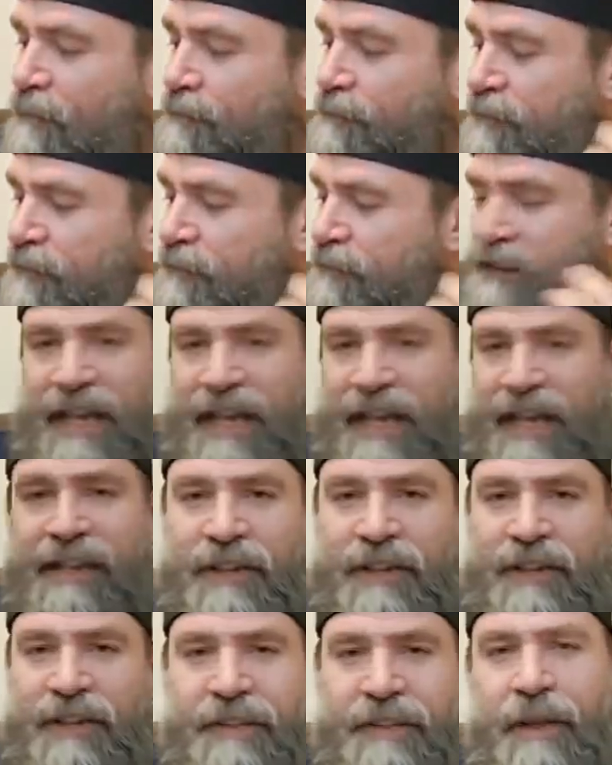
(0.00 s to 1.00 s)
the texture. I
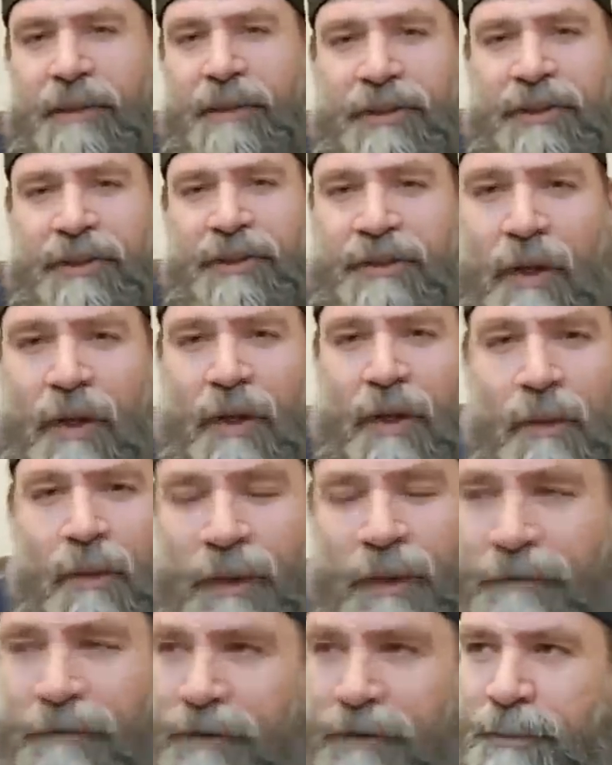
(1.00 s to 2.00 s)
thought it was your salt when I
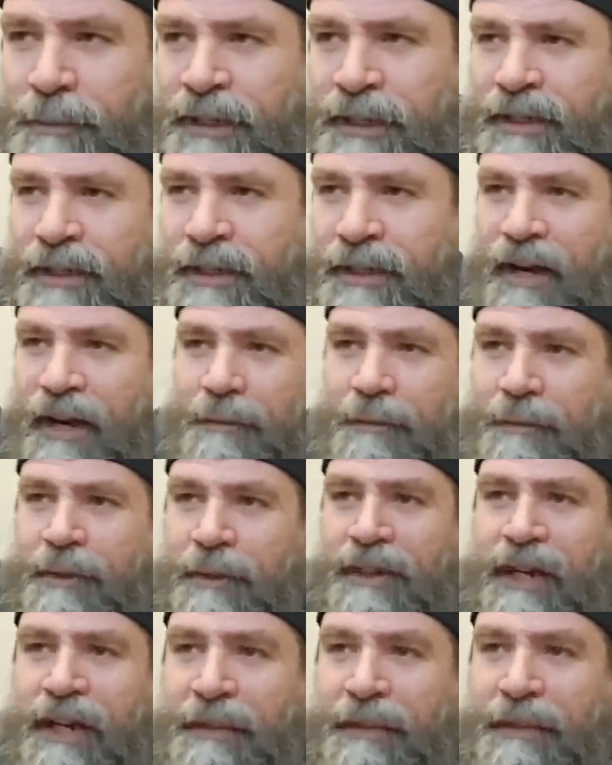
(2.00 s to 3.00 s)
first bit in there. I really did. I
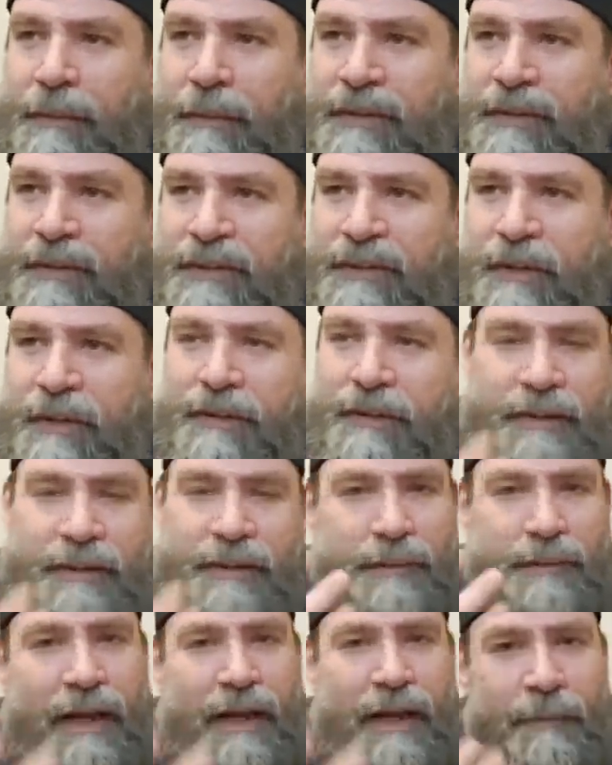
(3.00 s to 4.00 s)
thought it was the salt. That's
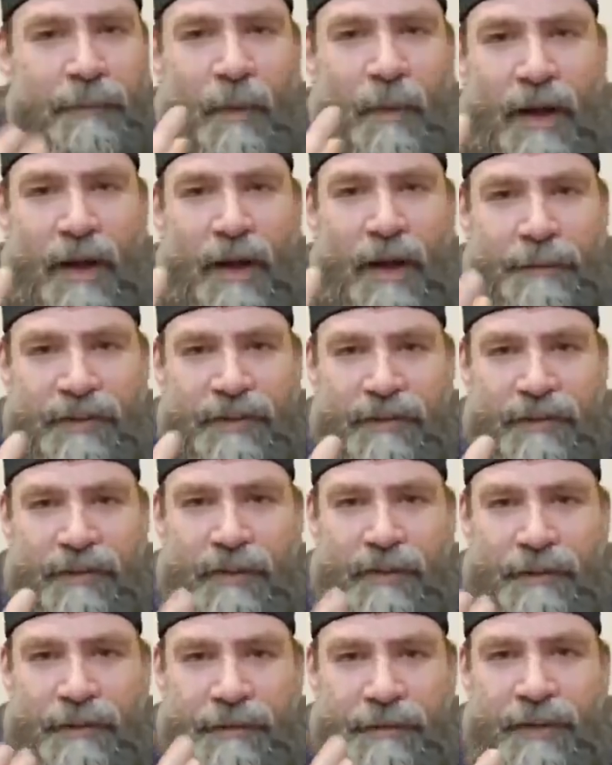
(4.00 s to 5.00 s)
why I was I was
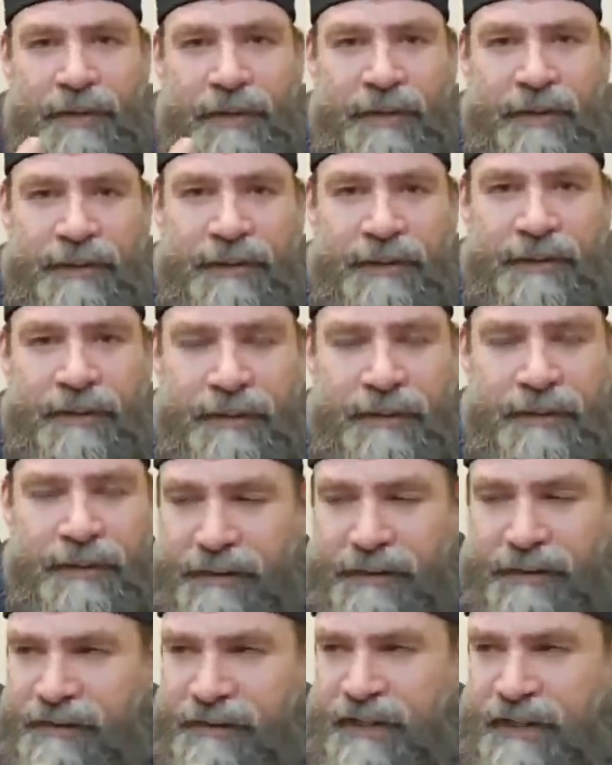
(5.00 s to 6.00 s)
feeling the the
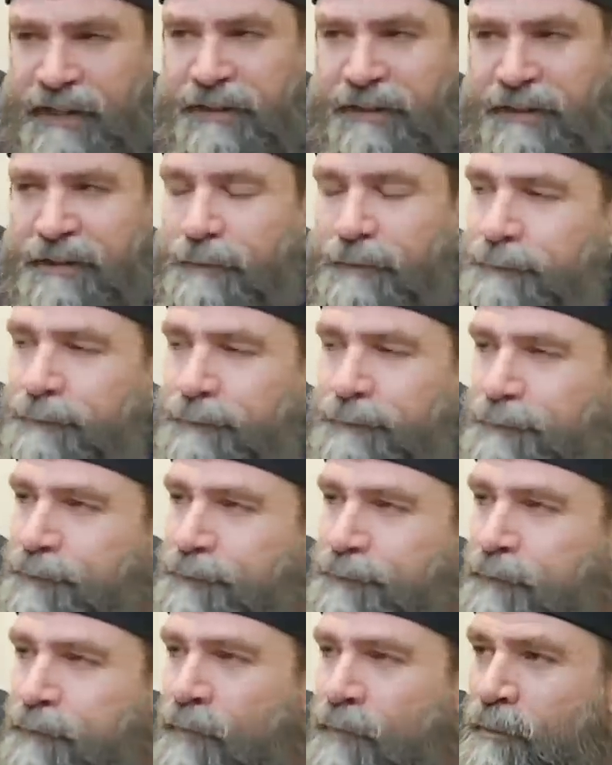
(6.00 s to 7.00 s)
texture.
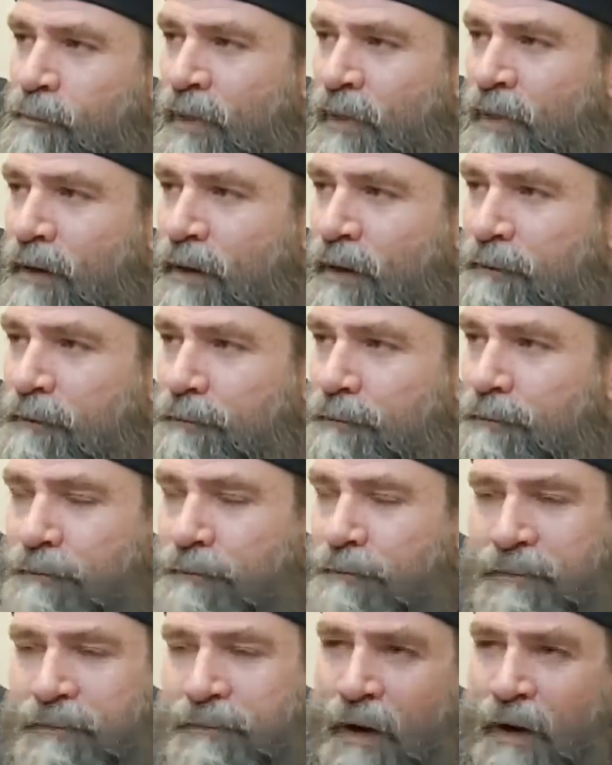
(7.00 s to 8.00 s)

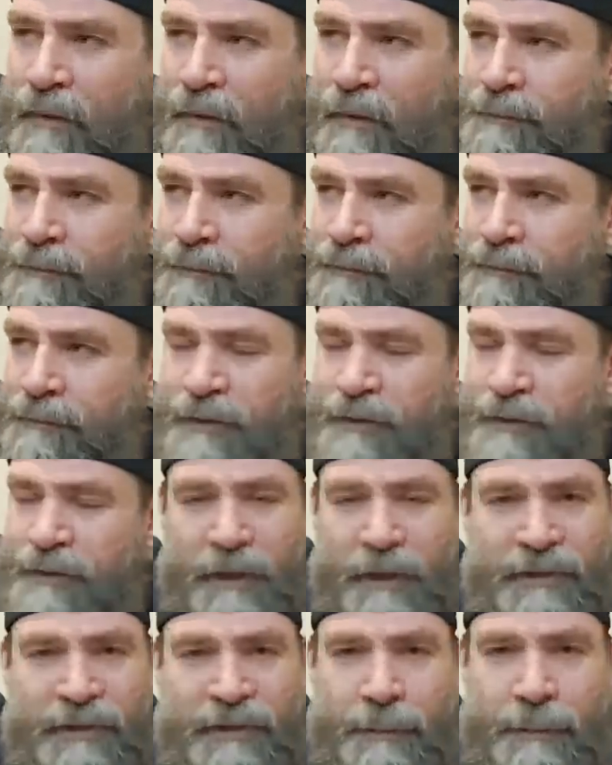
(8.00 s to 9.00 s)
No, the espresso
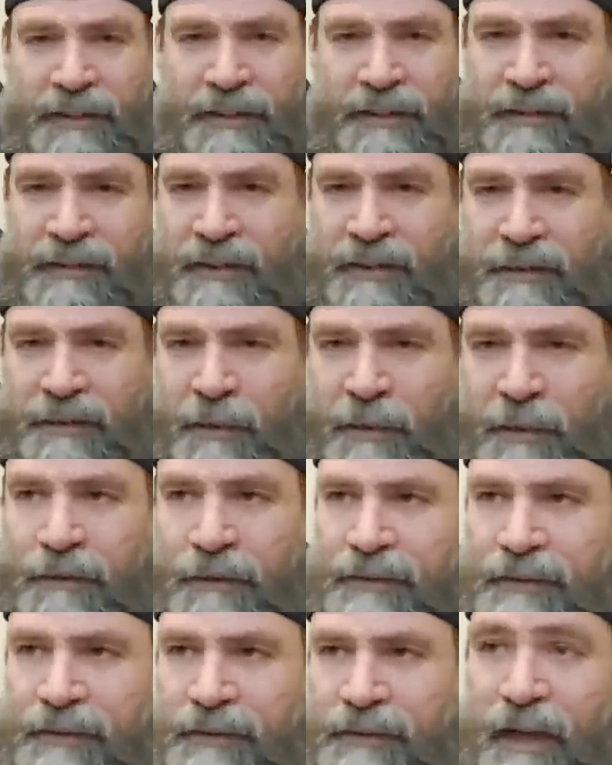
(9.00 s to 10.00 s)
beans in there is perfect.
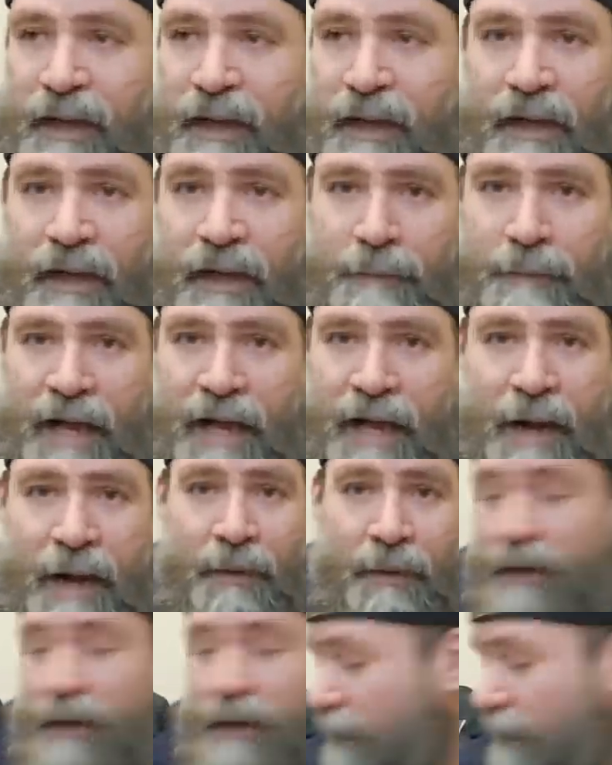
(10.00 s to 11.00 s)
Um, I want I
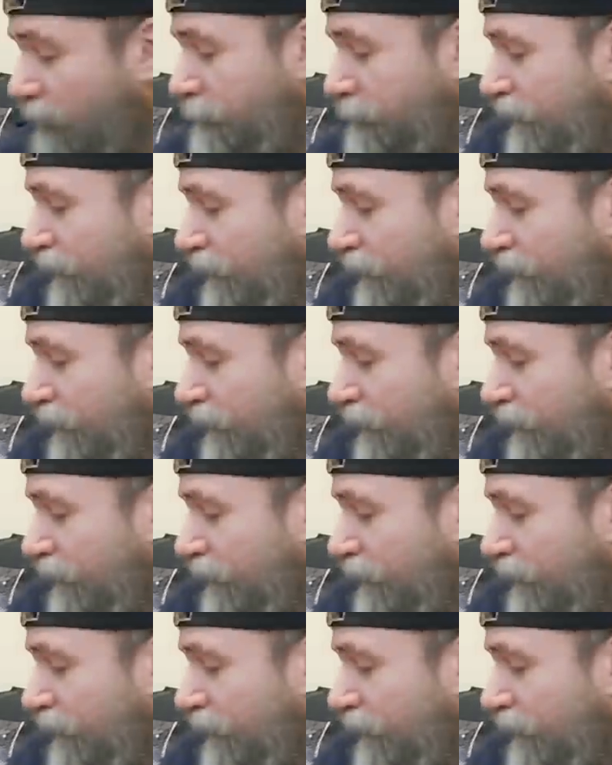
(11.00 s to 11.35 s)
want a big